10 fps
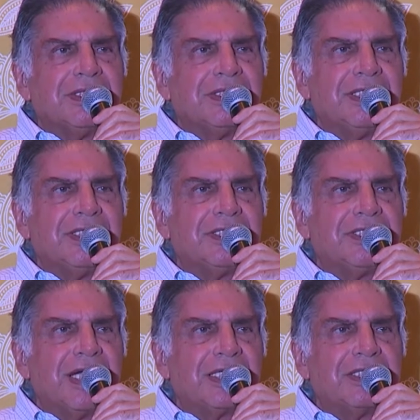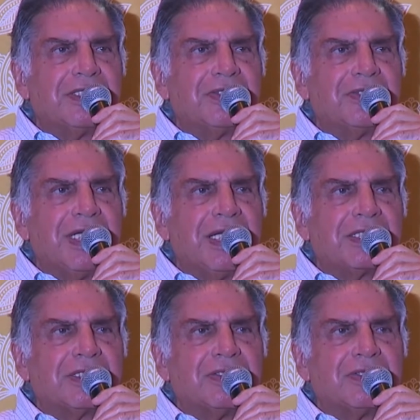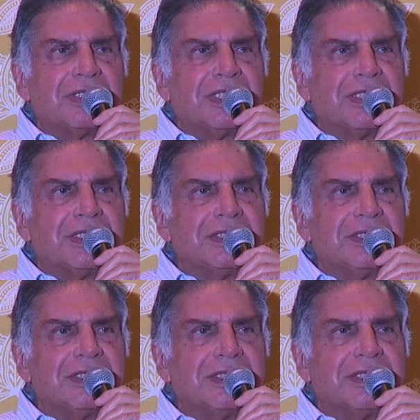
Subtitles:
they're attracted to that, or they consider